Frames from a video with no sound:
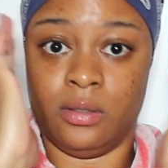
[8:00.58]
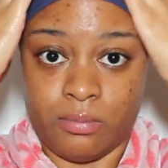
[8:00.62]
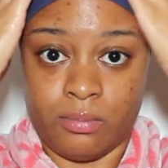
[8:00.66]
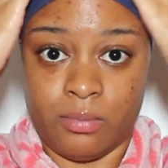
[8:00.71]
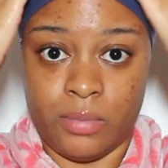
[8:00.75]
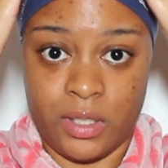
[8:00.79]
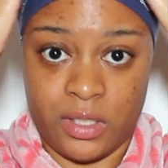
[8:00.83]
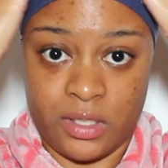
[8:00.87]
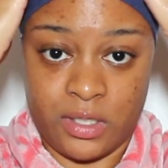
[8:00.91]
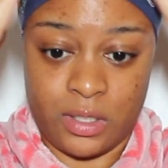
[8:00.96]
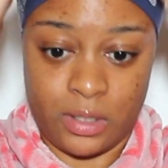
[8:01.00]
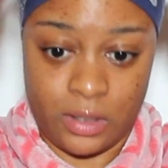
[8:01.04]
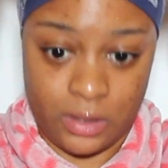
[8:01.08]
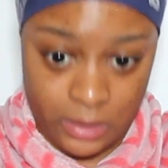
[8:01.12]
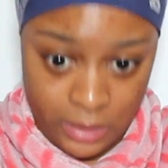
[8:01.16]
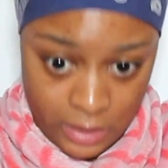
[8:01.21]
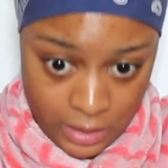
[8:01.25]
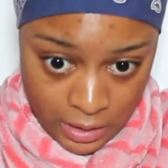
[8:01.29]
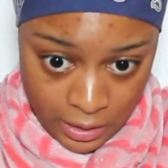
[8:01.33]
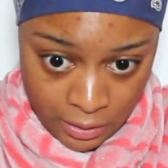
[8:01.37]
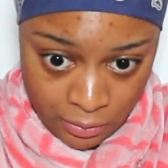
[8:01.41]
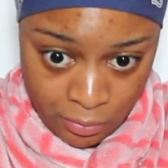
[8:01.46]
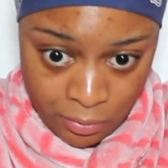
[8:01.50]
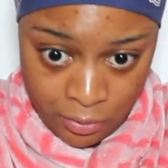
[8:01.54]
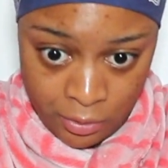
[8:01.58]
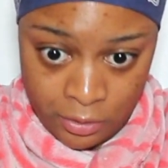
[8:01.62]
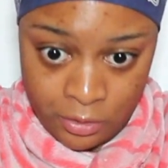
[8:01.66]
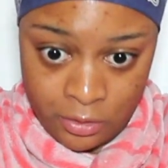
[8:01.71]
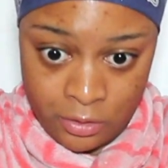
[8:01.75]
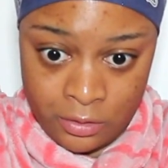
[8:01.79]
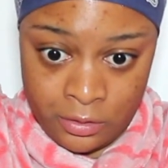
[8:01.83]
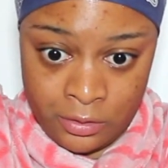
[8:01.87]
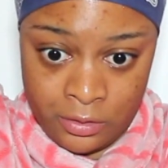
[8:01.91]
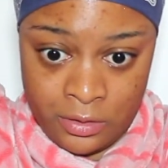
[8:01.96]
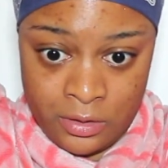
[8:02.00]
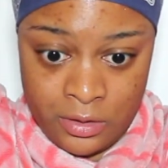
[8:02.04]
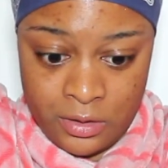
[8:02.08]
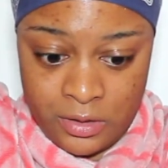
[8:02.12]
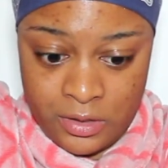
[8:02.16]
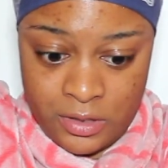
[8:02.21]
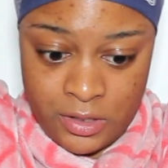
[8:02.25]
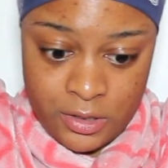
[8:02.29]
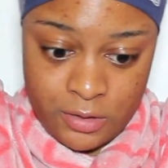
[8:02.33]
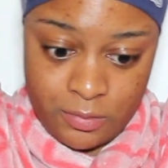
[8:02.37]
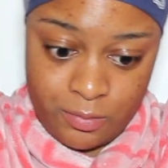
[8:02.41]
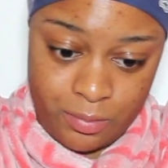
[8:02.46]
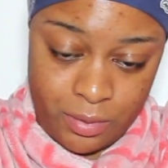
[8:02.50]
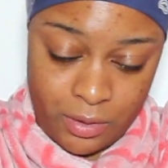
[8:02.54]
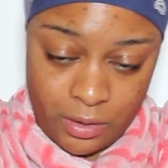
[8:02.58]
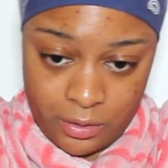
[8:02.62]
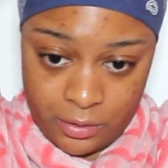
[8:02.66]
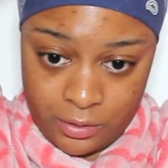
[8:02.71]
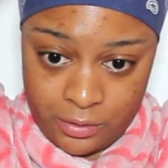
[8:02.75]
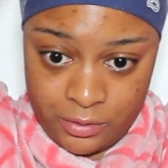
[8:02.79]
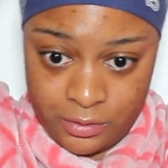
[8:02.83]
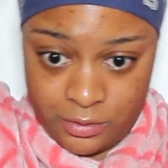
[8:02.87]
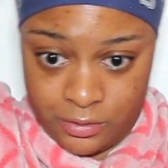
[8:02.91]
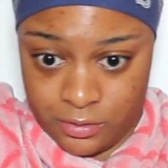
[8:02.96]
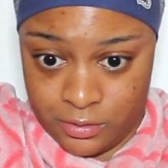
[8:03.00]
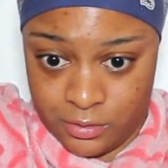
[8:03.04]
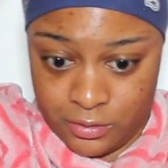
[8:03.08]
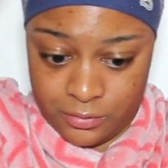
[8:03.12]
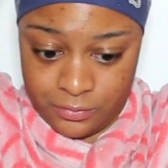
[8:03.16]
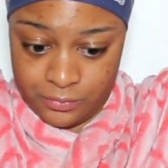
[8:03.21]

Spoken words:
basically I work on this part.